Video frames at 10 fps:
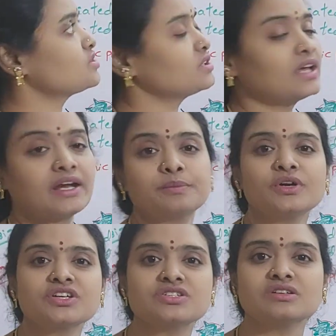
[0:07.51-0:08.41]
and
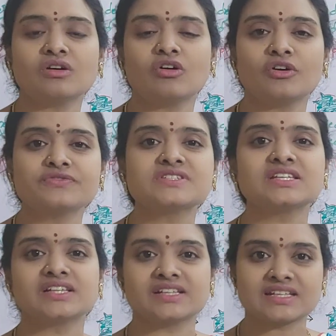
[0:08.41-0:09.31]
production of
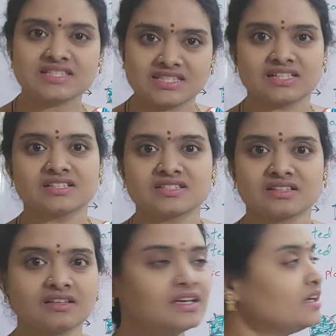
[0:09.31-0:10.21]
synthetic seeds.
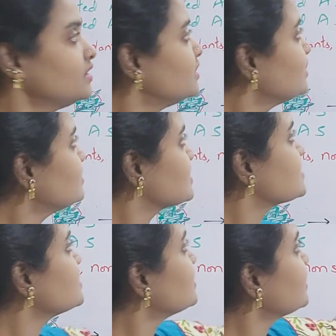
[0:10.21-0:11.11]
Here the
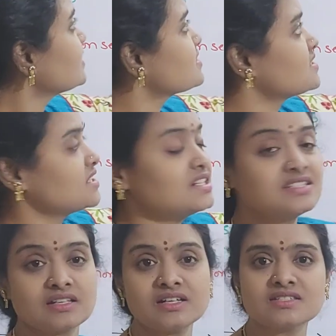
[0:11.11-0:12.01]
synthetic seeds
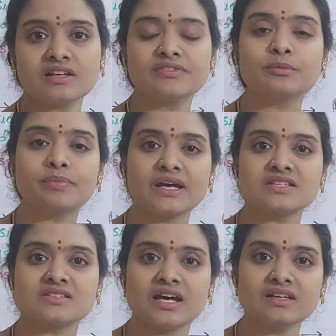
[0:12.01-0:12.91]
itself implies
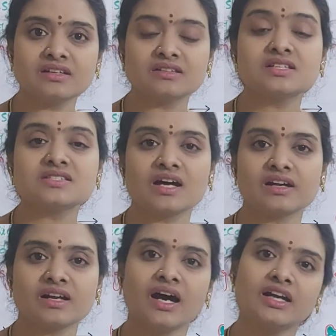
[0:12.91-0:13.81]
that these are
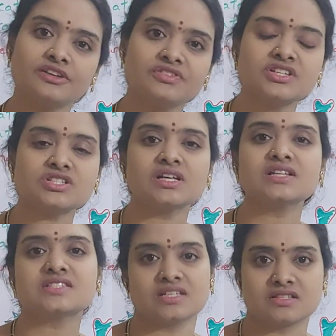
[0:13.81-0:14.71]
artificial
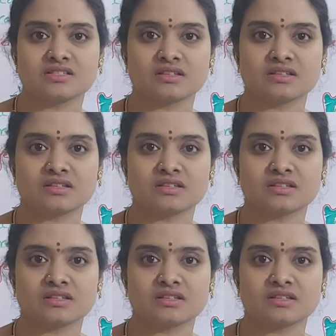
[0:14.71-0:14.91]
seeds.